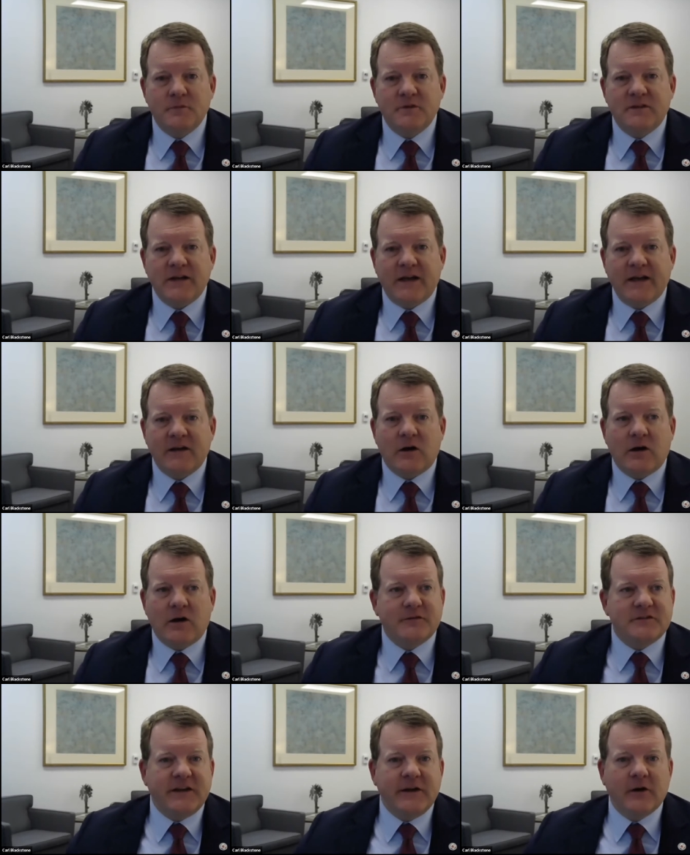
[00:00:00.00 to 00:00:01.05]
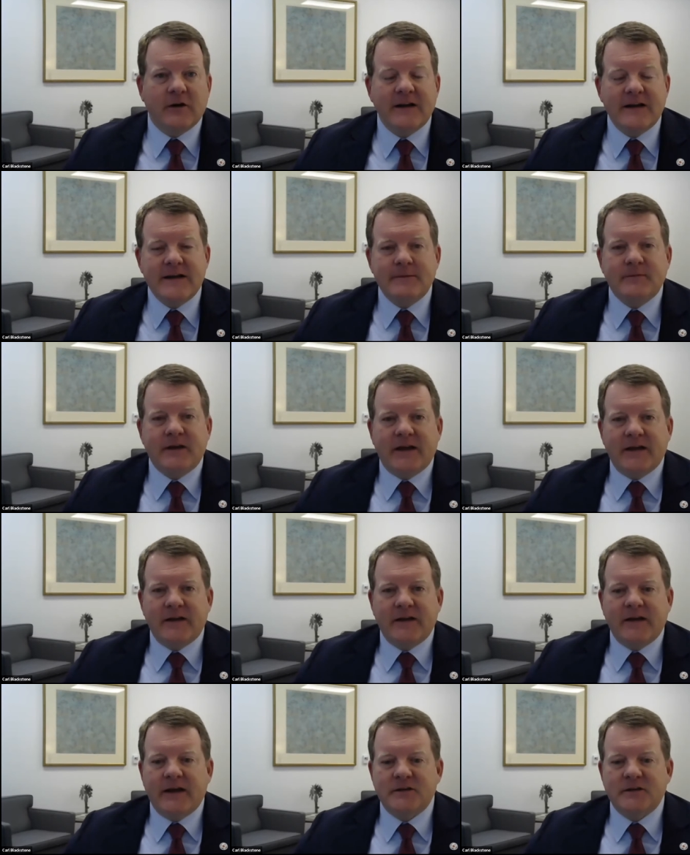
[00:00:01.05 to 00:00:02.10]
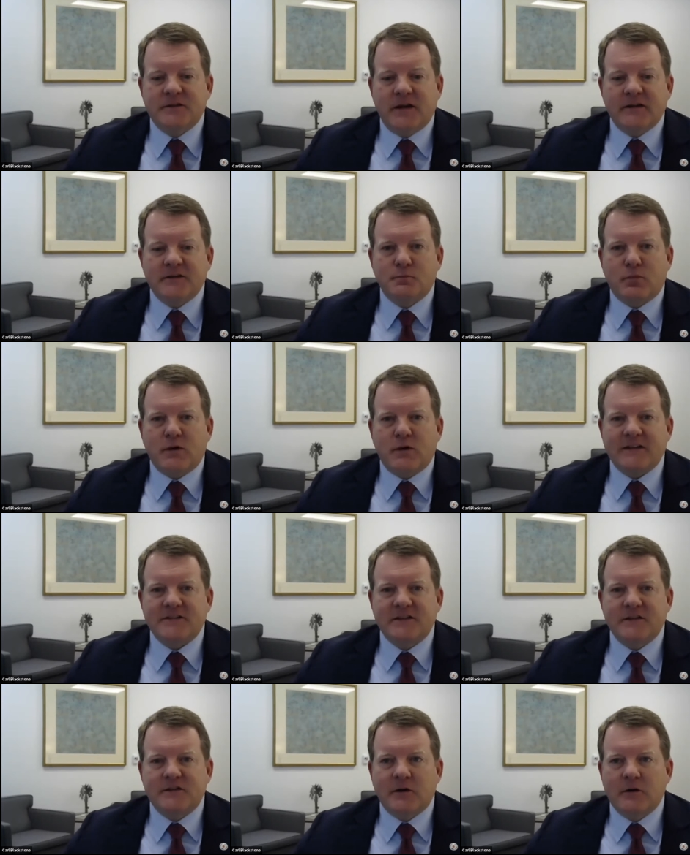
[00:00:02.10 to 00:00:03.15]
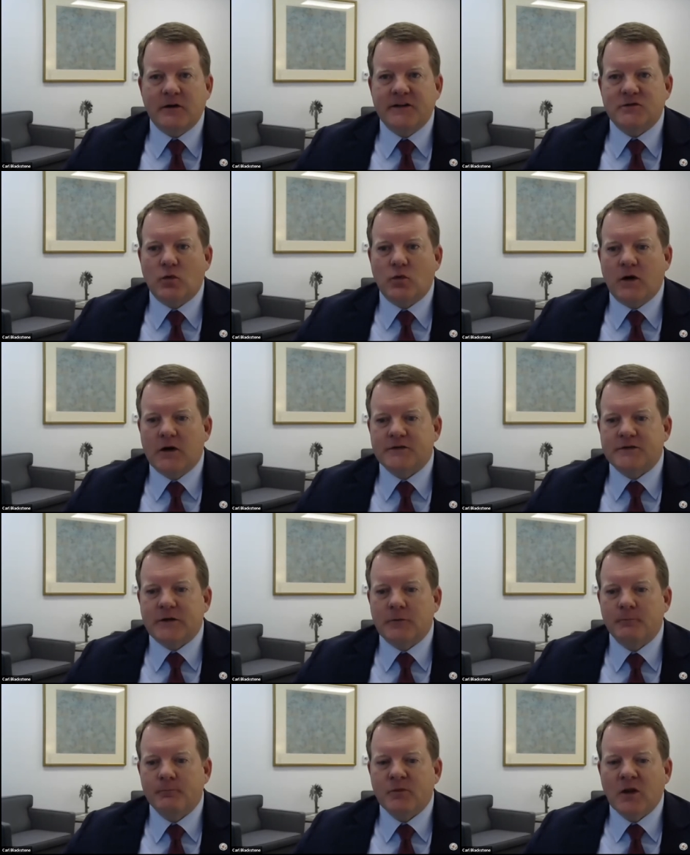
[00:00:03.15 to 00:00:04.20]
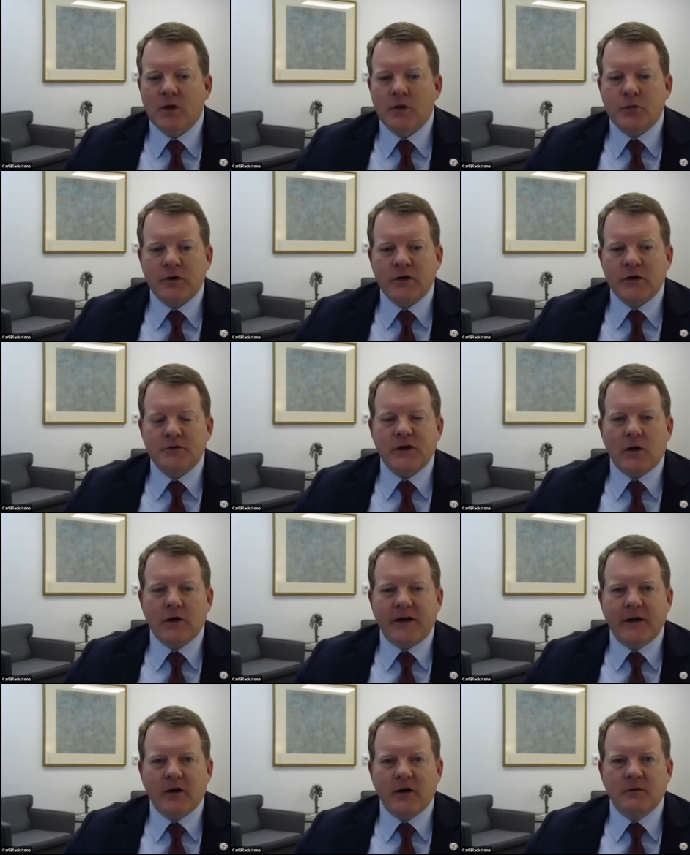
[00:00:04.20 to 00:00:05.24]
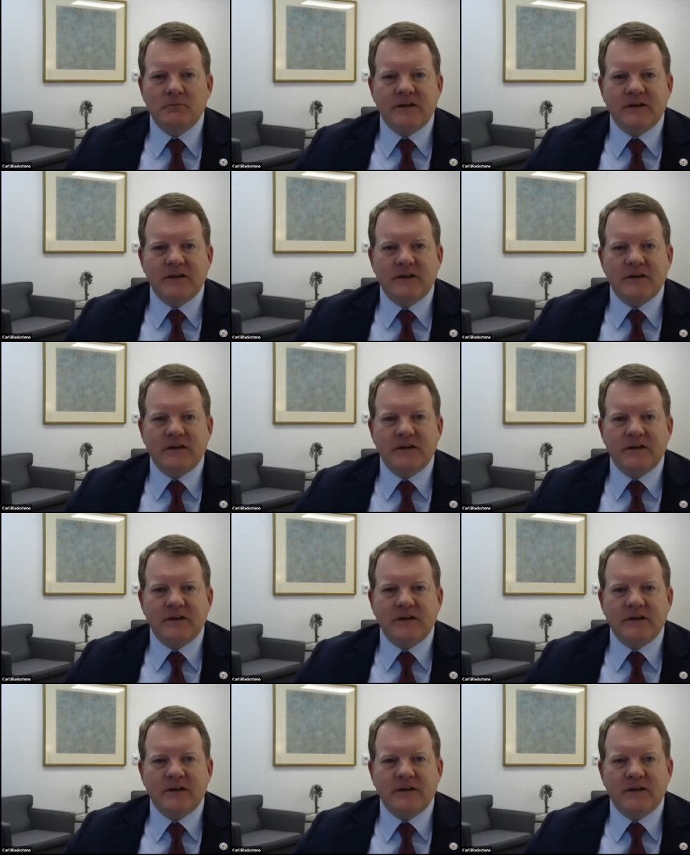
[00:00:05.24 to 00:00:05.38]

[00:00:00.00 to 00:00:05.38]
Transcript: taking office here and as, as practicing attorney as well. So thrilled y'all are here.